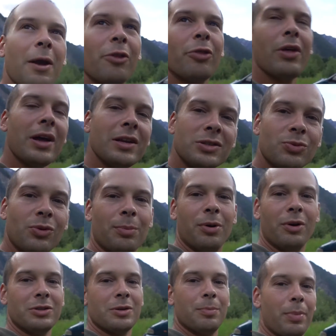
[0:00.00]
That's what
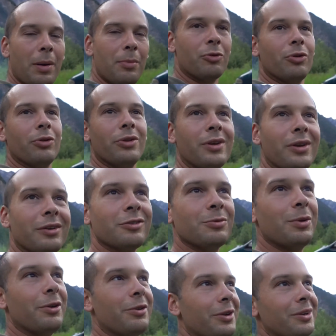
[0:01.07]
puts a bummer on the
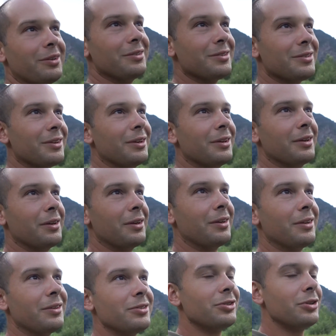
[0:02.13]
experience,
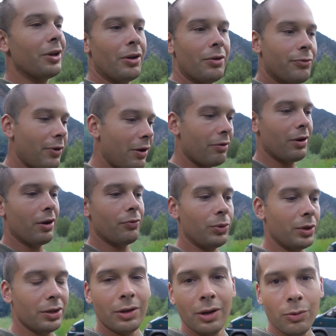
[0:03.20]
is, you know, fair enough, we
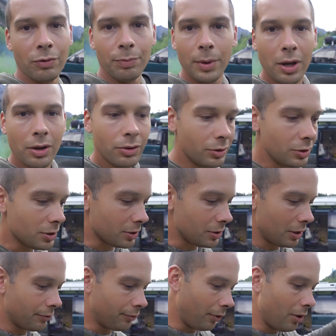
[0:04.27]
can deal with bones, because
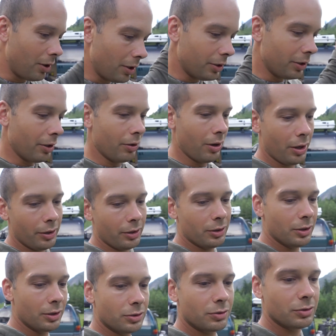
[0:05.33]
that's fine, you know,
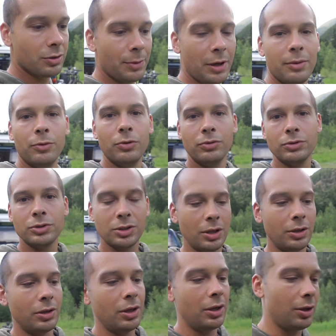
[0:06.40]
hunters, got some animals,
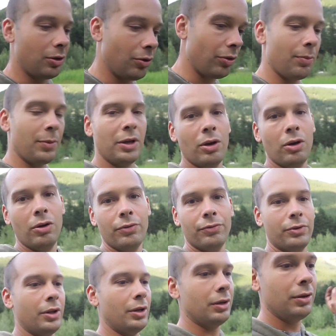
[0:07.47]
skinned it, got the meat off
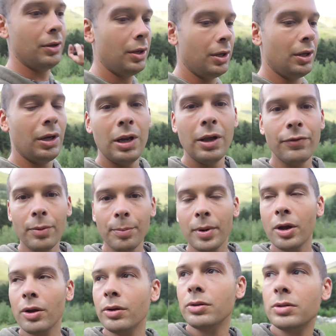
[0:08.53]
and then left the
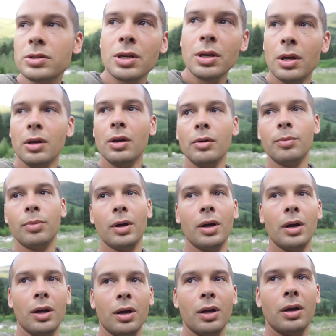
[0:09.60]
bones,
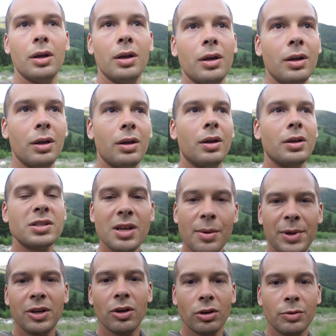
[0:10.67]
but a
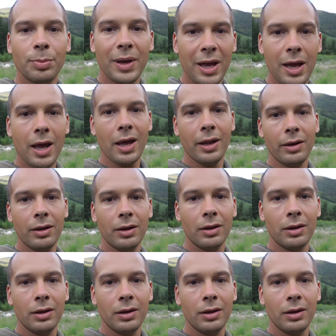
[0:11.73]
semi-cooked bear hand,